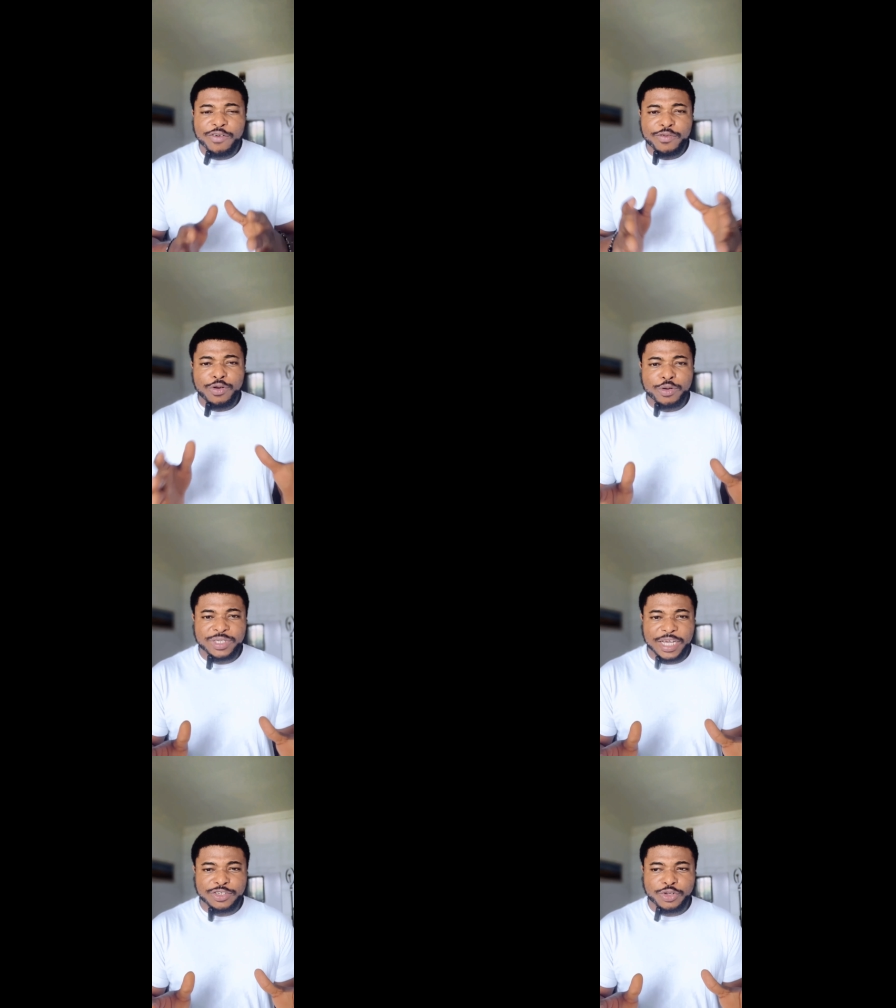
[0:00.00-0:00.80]
often
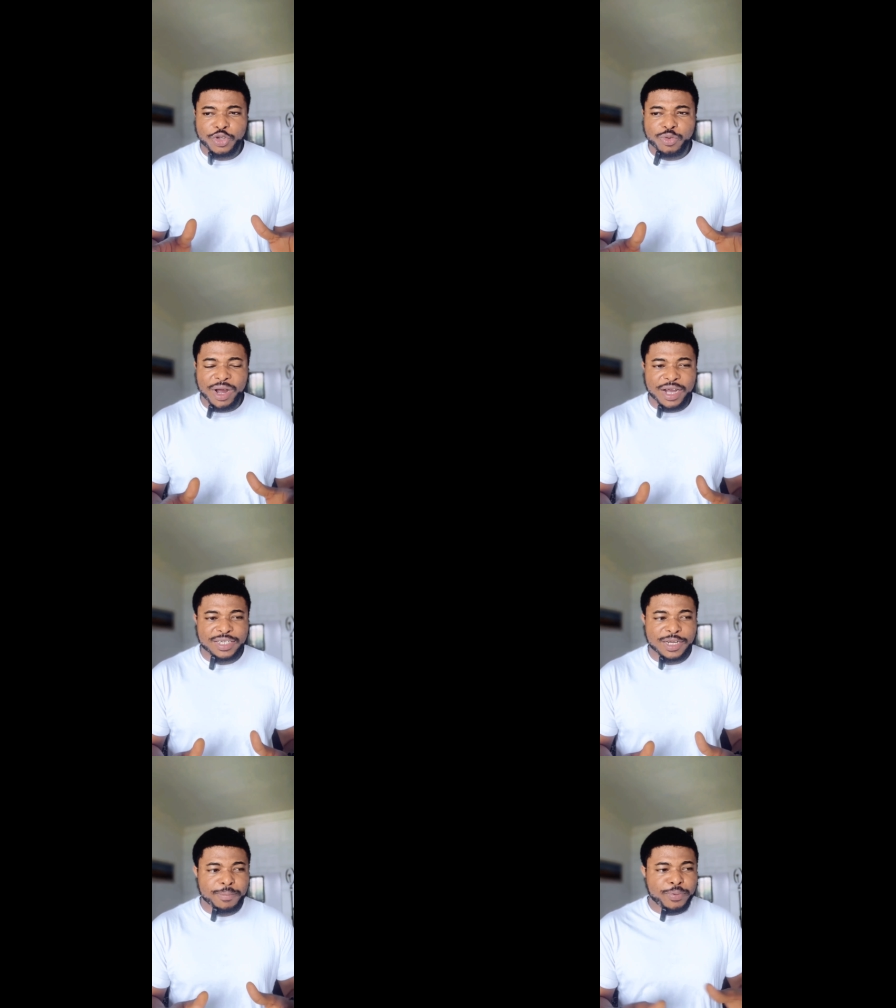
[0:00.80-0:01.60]
looks as though you're
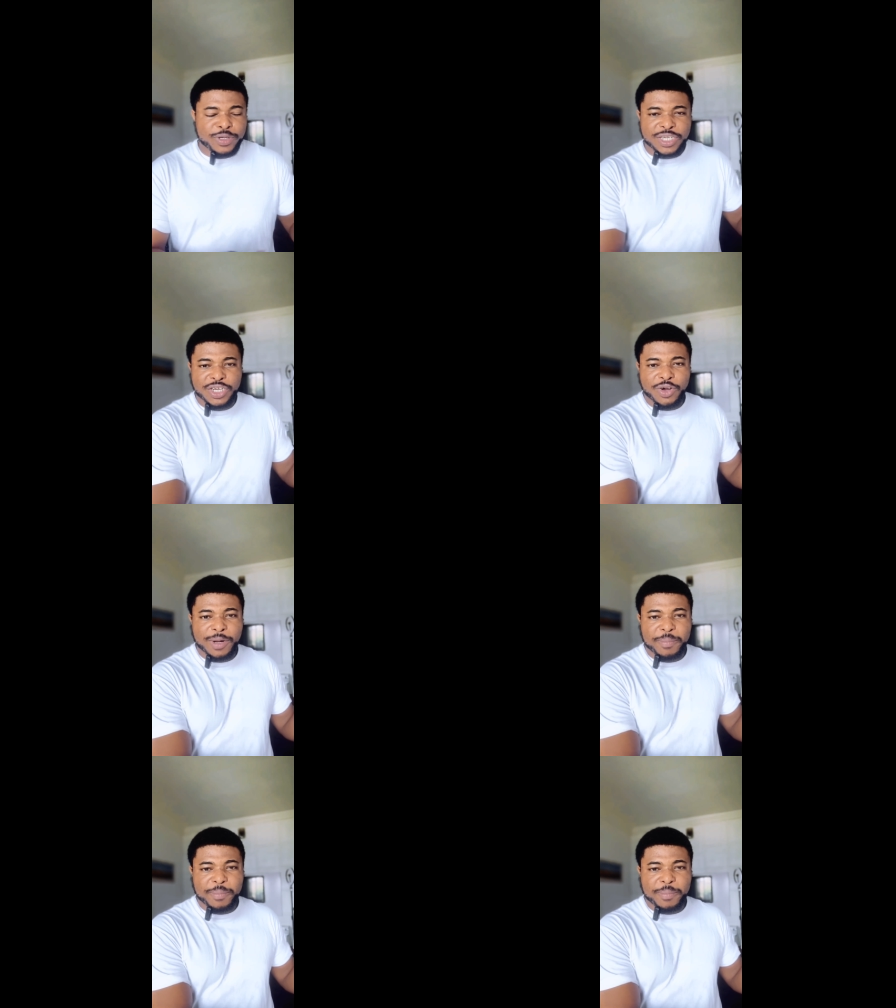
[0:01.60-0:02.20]
actually putting the other